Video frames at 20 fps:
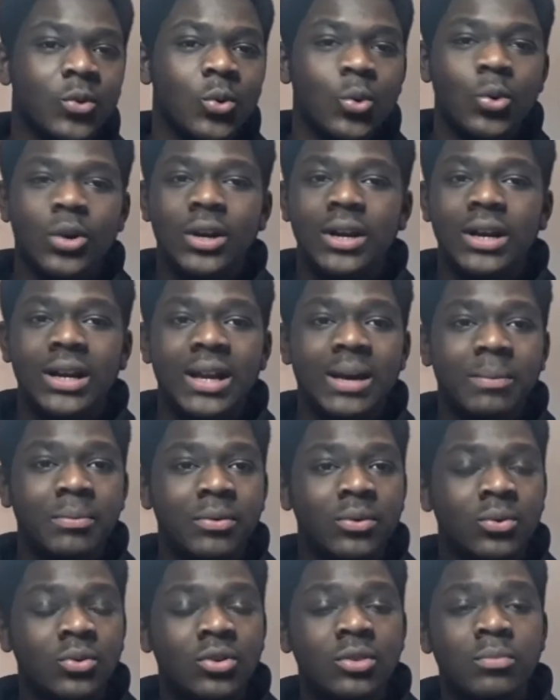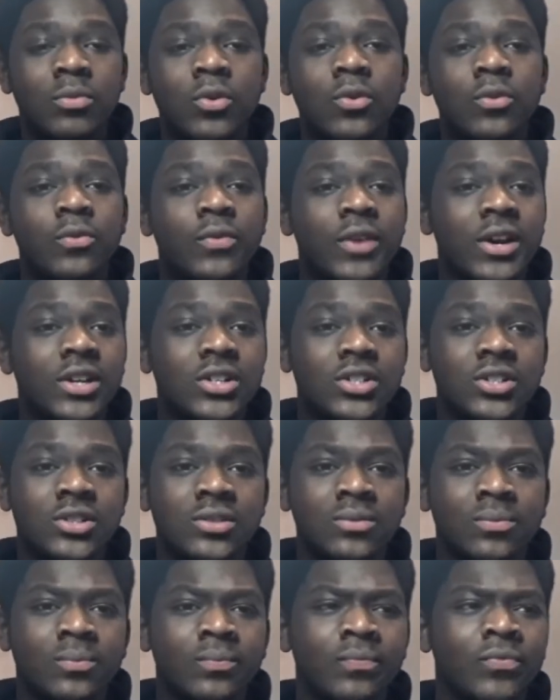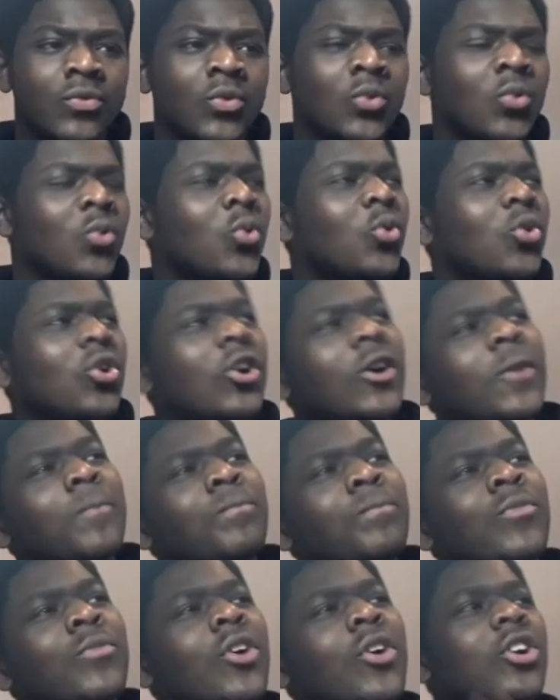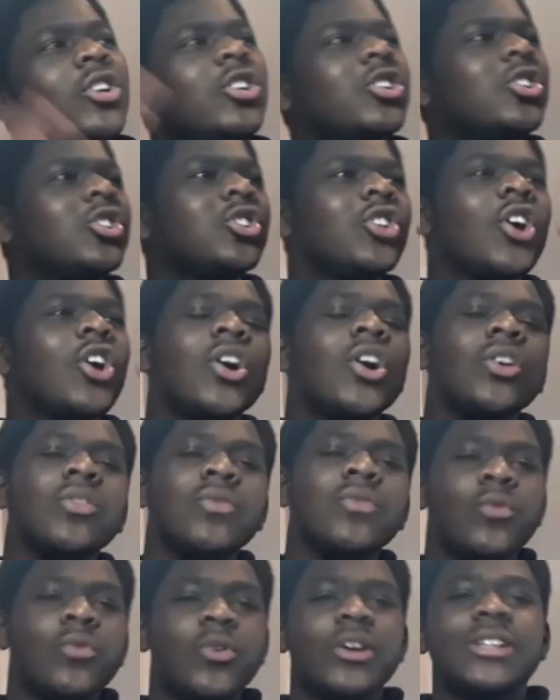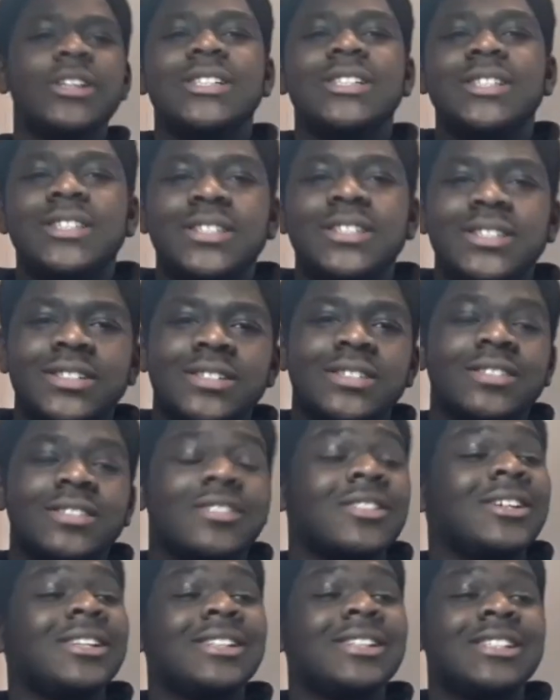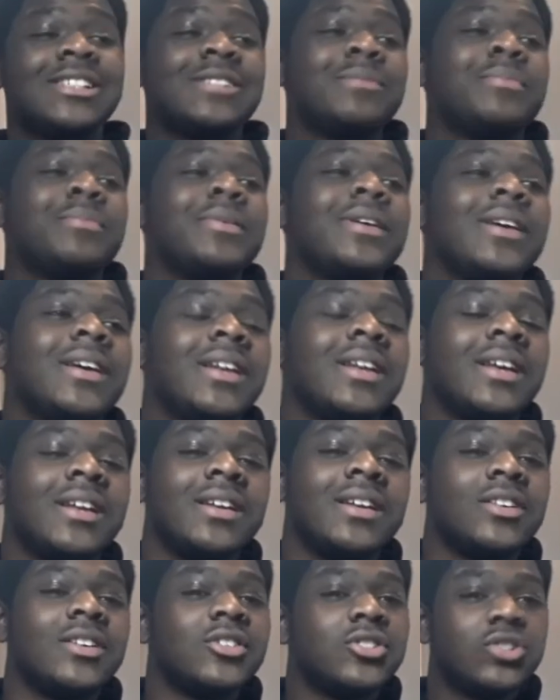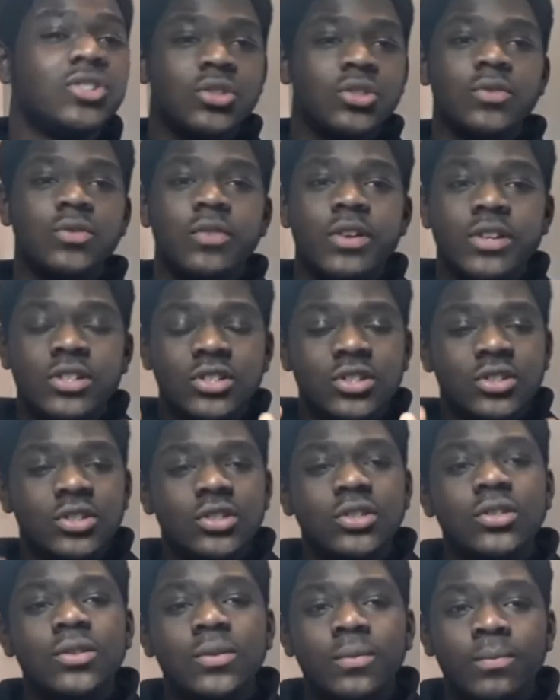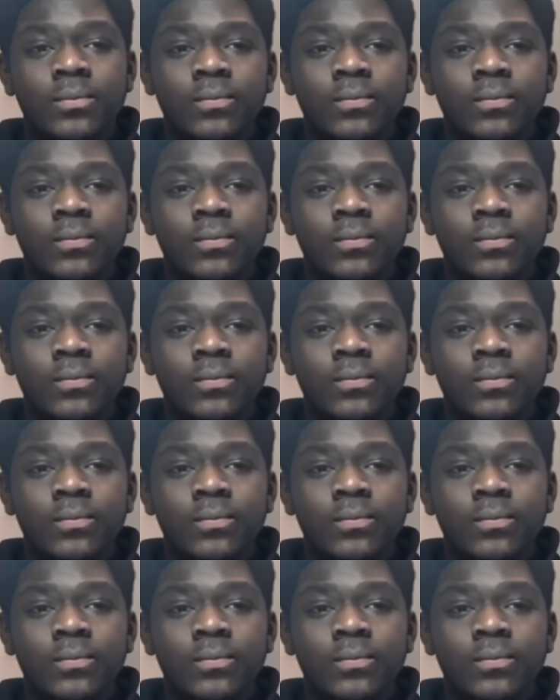All the clapping, all the motivation, all the external voices are gonna disappear, and then it's you versus you.